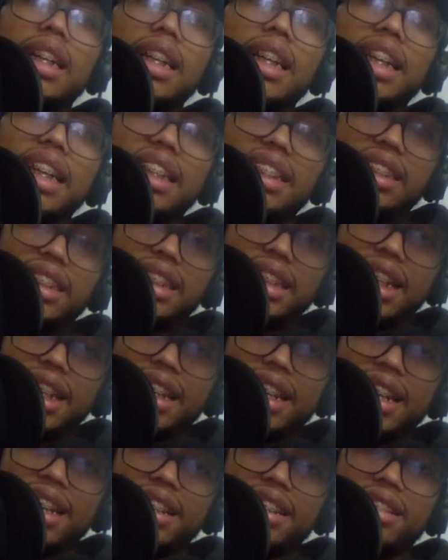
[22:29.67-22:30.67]
he
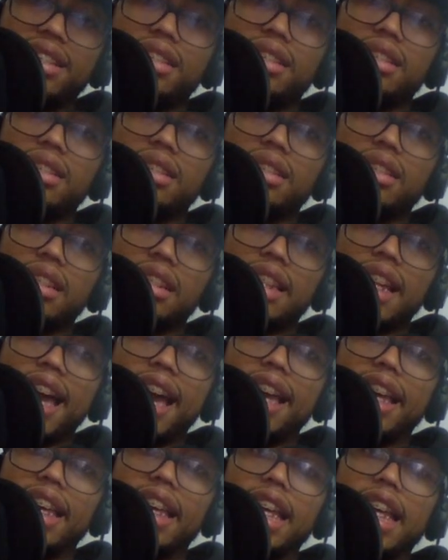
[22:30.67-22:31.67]
said
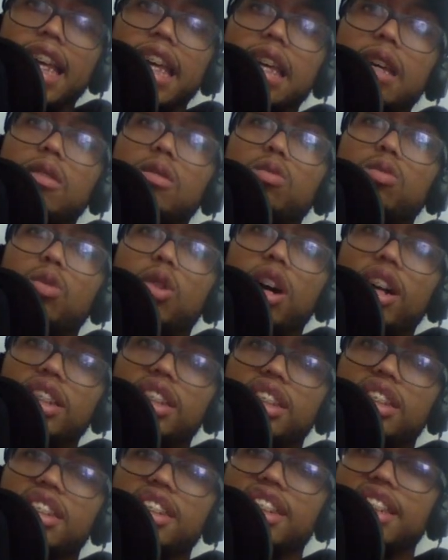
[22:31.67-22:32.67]
that he
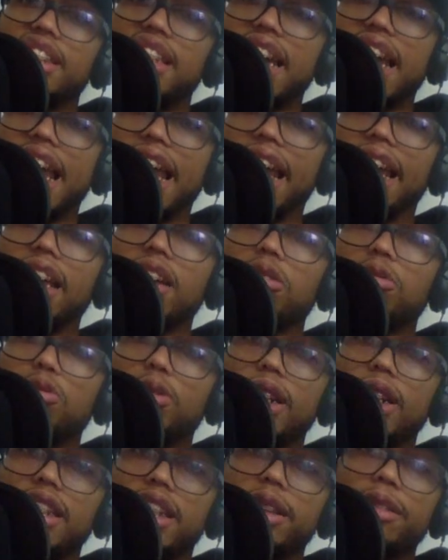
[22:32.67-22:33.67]
wants to stay
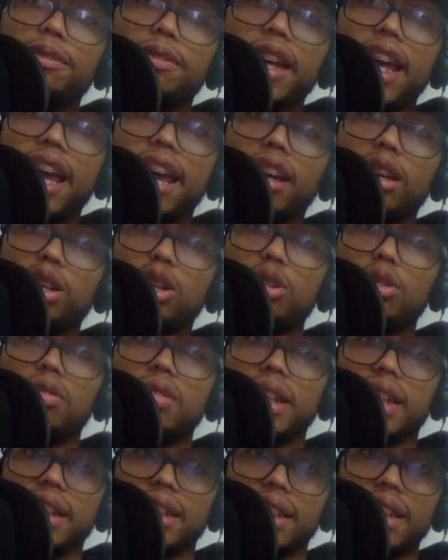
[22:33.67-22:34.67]
with the
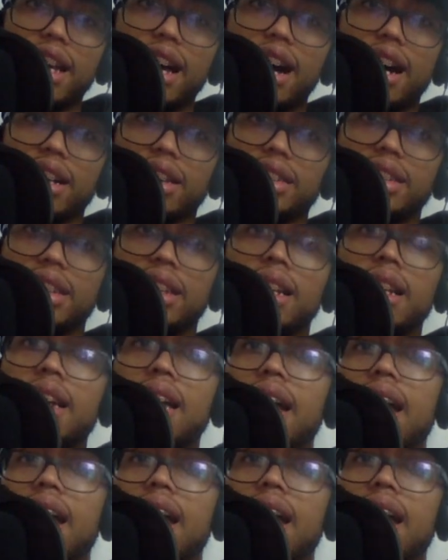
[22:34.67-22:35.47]
Vancouver Canucks.